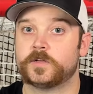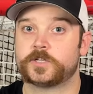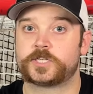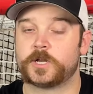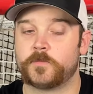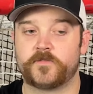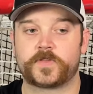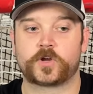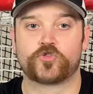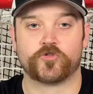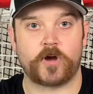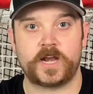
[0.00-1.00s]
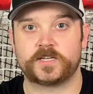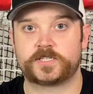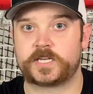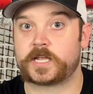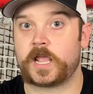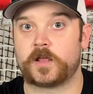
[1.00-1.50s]
Some of the greatest
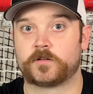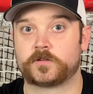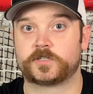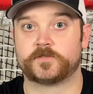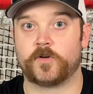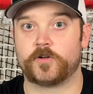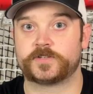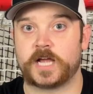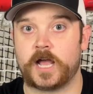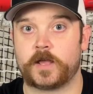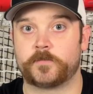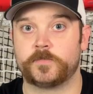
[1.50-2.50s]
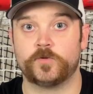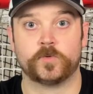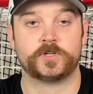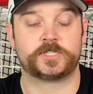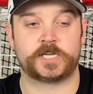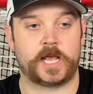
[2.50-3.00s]
stick handlers of all time, you
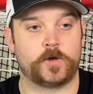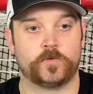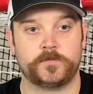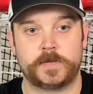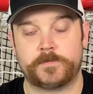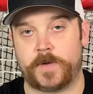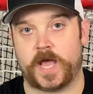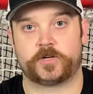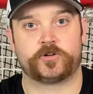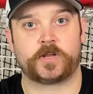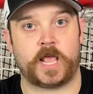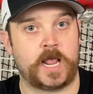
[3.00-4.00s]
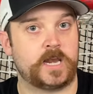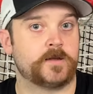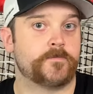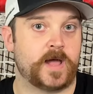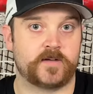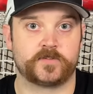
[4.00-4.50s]
would say, would be Patrick Kane
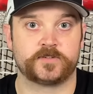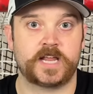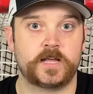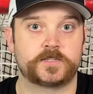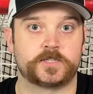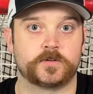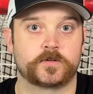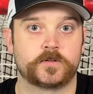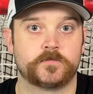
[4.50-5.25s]
and Pavel Datsyuk.